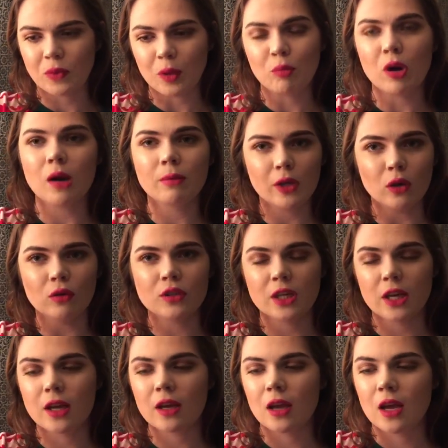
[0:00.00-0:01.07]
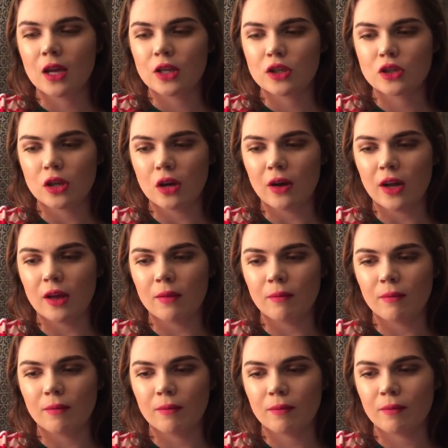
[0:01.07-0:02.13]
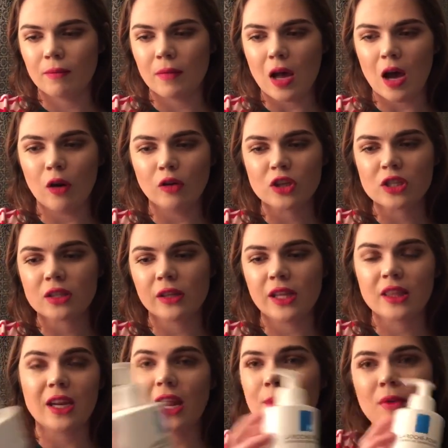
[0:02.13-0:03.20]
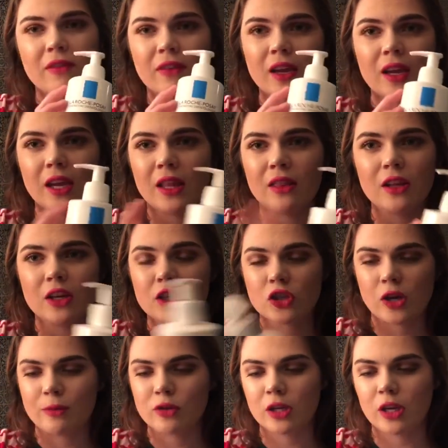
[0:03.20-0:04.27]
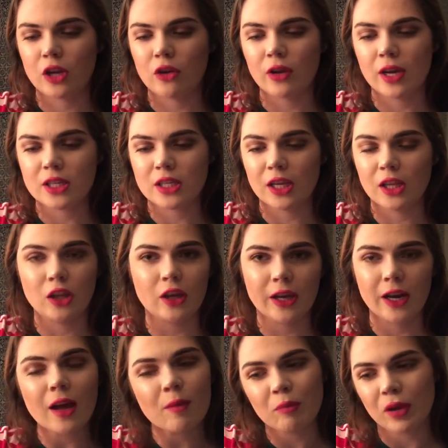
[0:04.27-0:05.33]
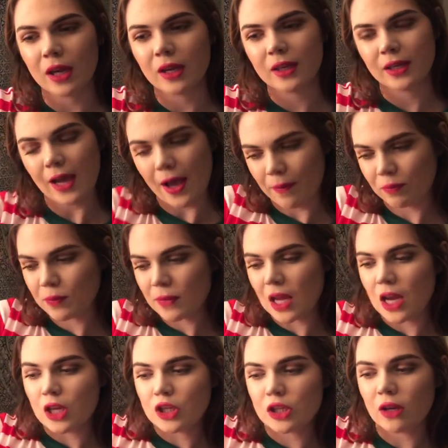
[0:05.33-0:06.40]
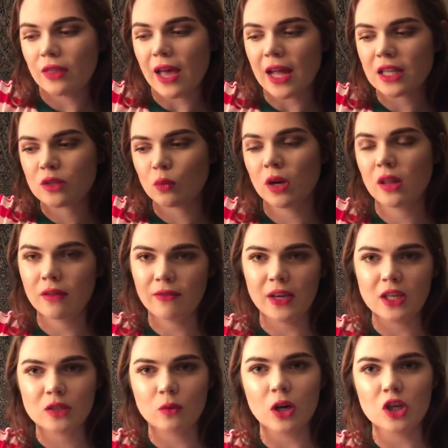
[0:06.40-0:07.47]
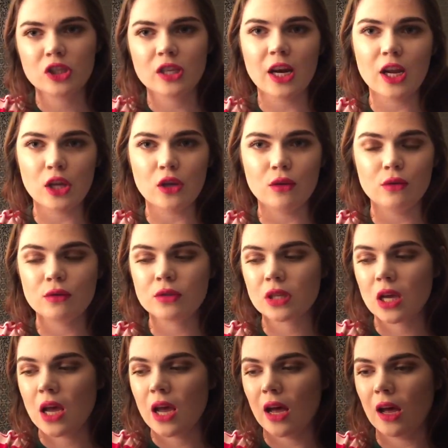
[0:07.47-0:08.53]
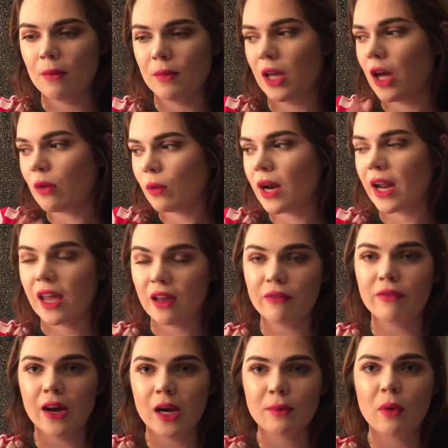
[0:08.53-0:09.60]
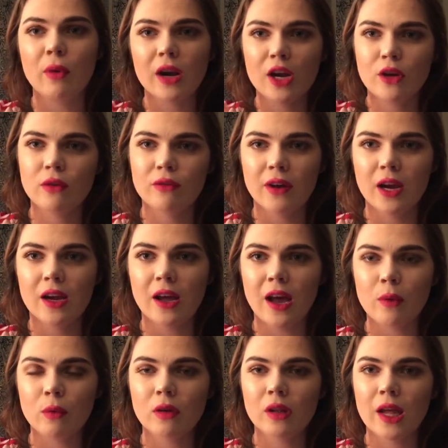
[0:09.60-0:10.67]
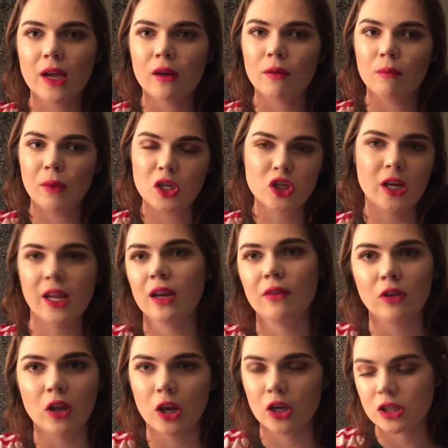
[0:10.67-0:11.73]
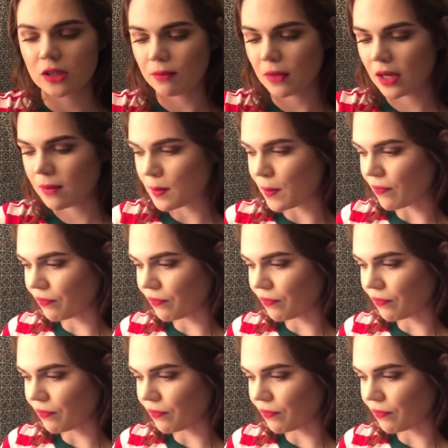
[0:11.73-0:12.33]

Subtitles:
Probably Ulta. So I'll just link the name of it in the description, and you guys can look it up. But yeah. So that's one of the face washes that I use. The other one I can't find, but when I do find it, I will like mention it in a vlog or something.